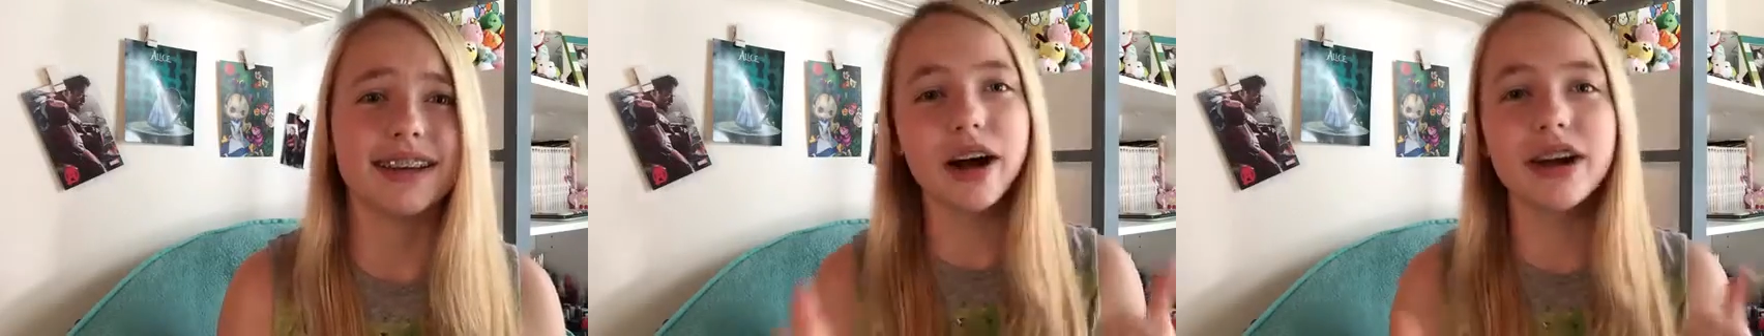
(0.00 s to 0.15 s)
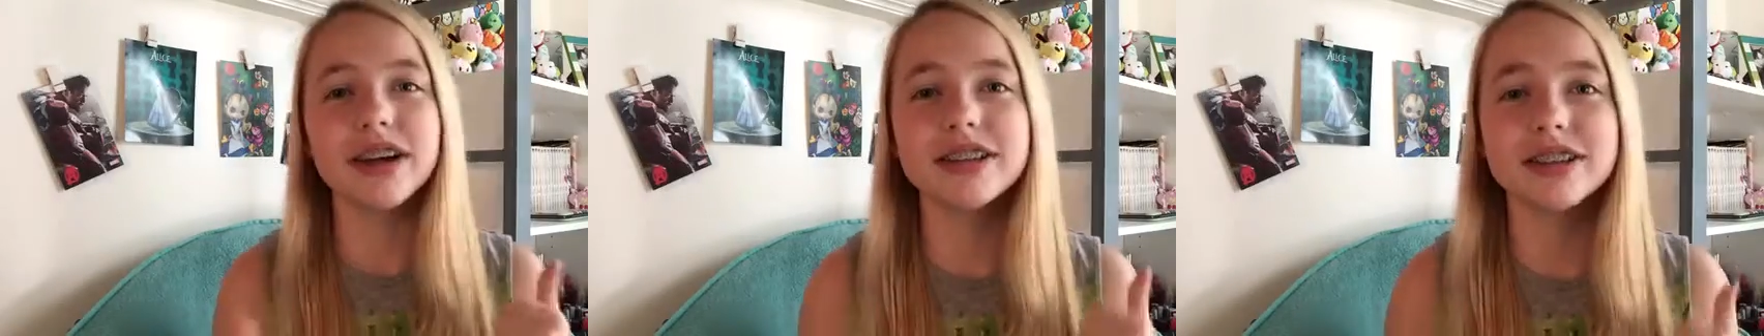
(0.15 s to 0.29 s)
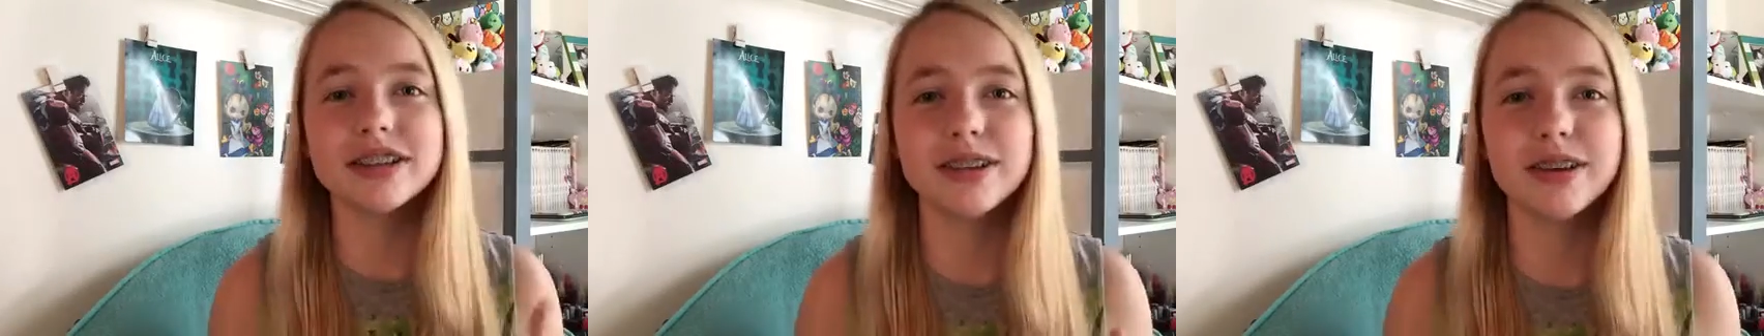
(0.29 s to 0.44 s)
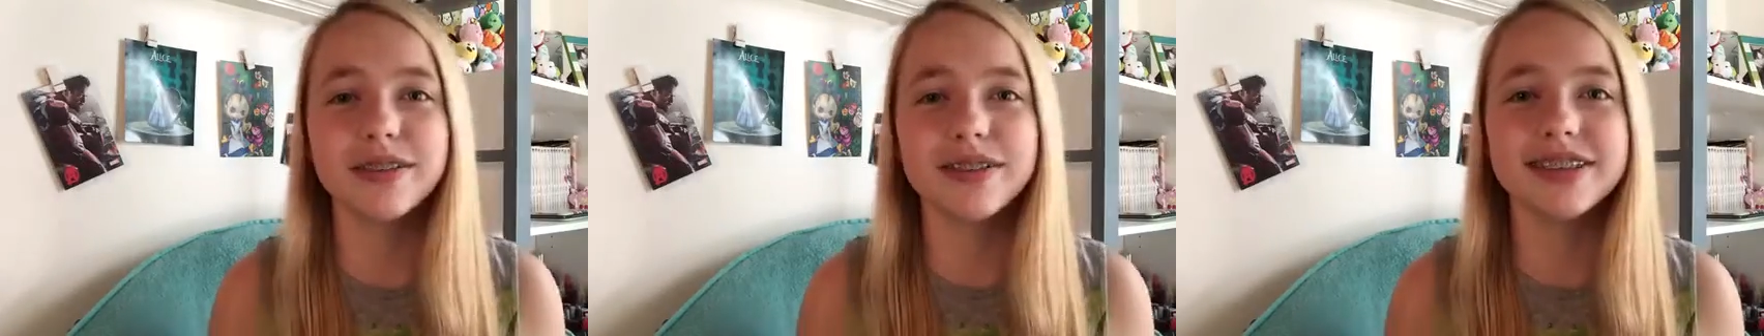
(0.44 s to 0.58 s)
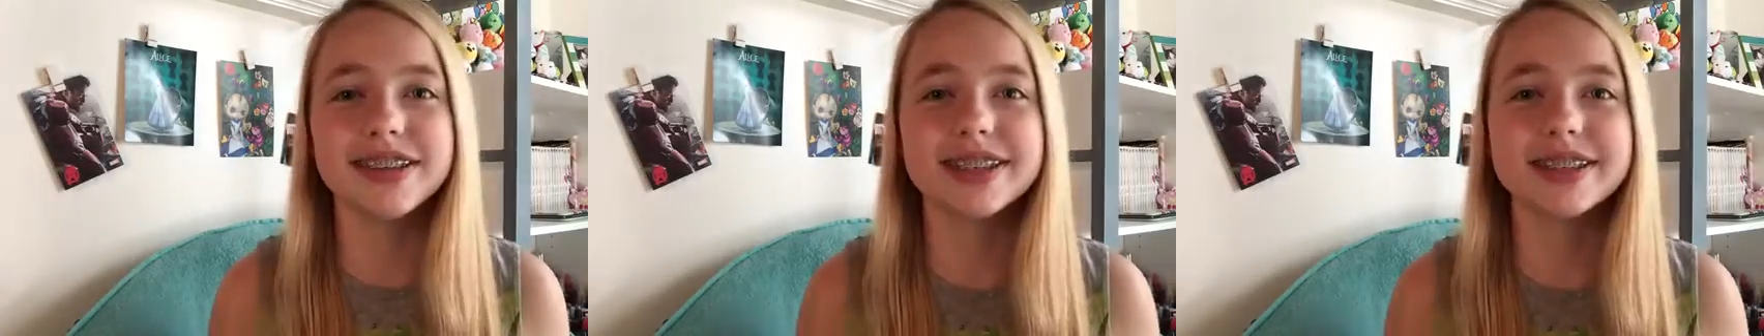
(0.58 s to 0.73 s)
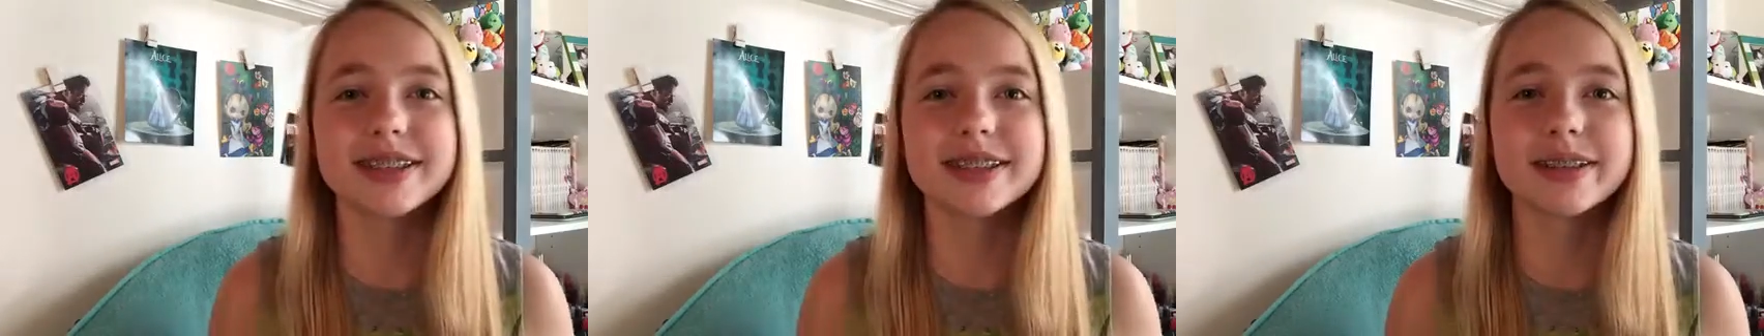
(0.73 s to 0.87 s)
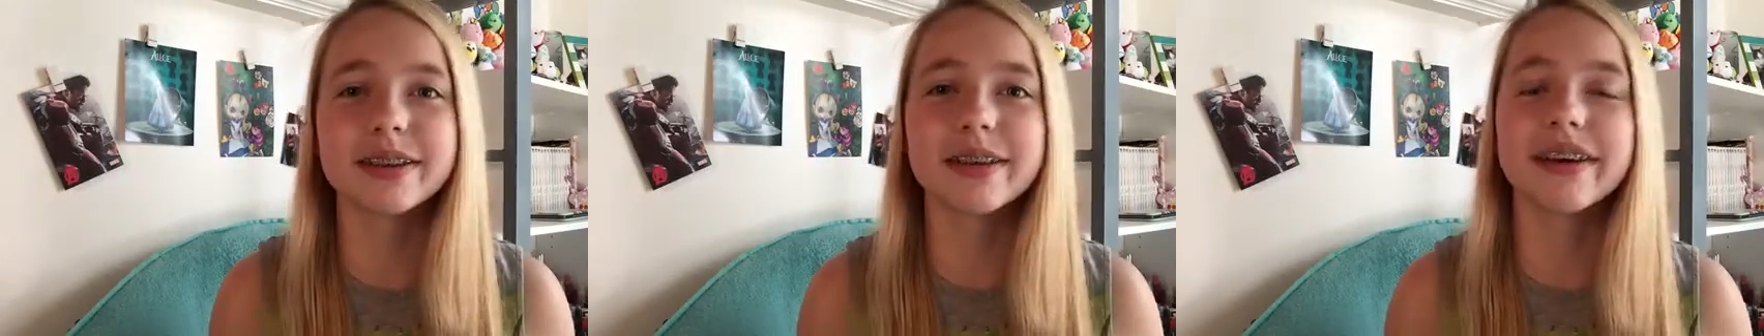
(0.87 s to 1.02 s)
Part two of
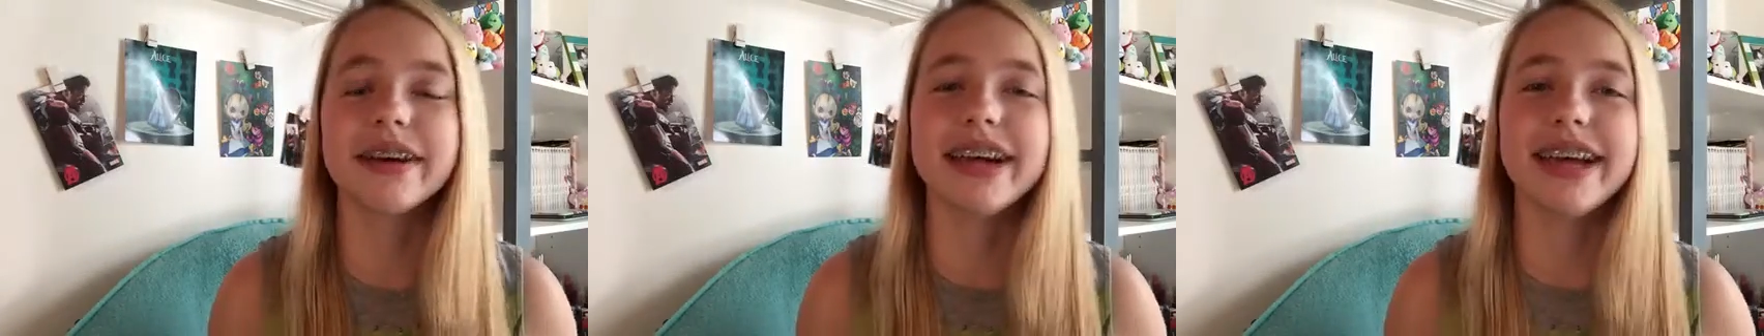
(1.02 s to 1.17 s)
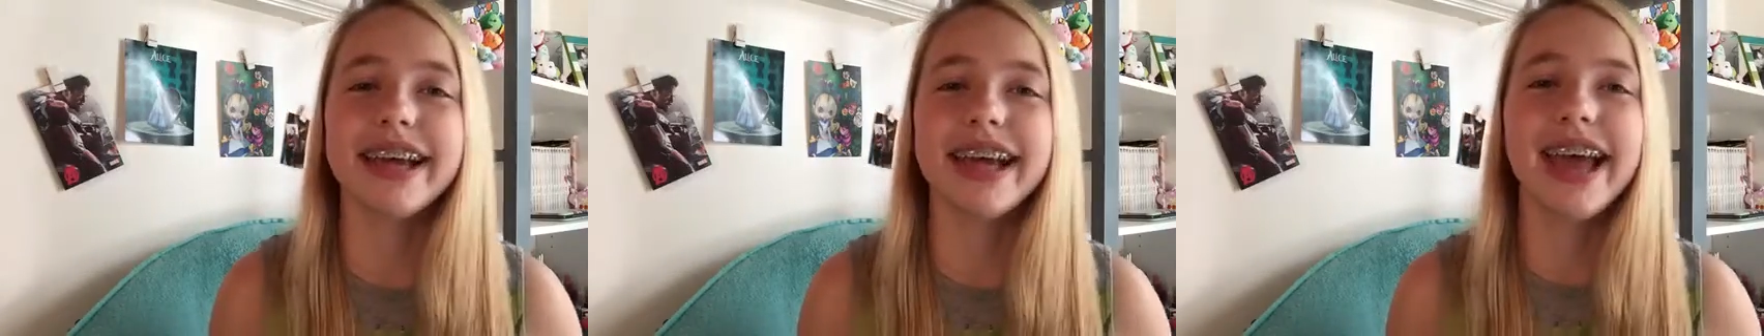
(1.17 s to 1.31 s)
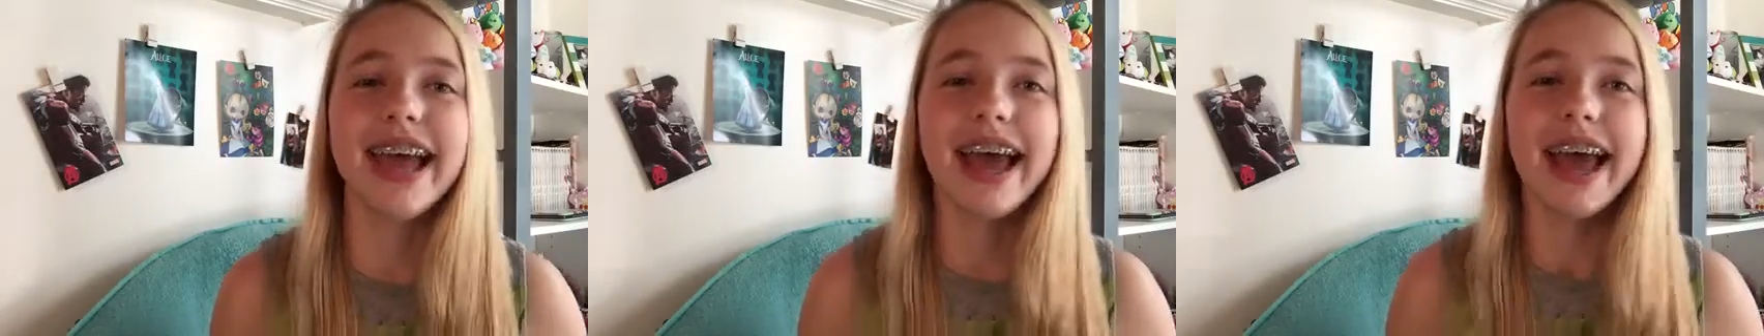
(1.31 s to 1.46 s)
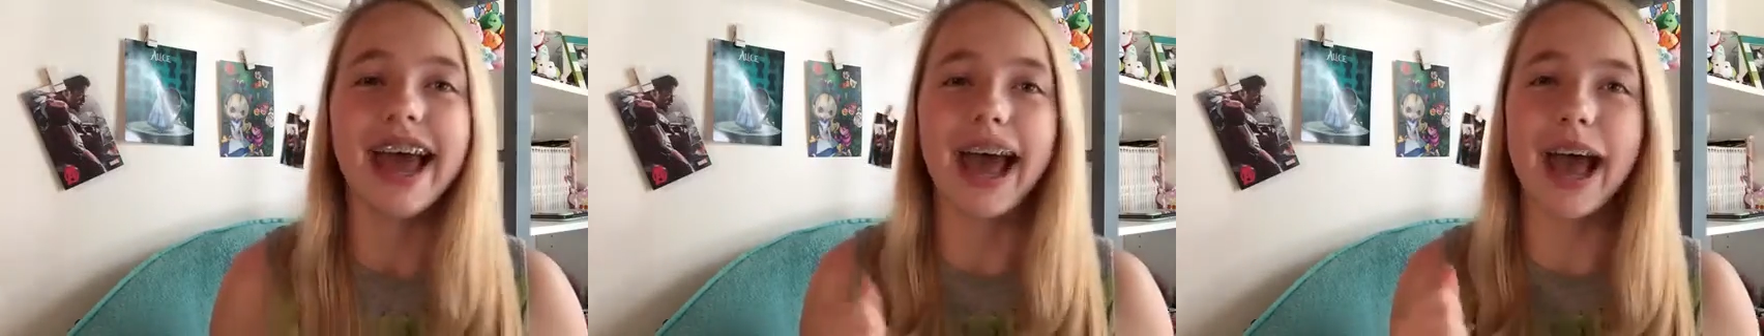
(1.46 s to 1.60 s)
this story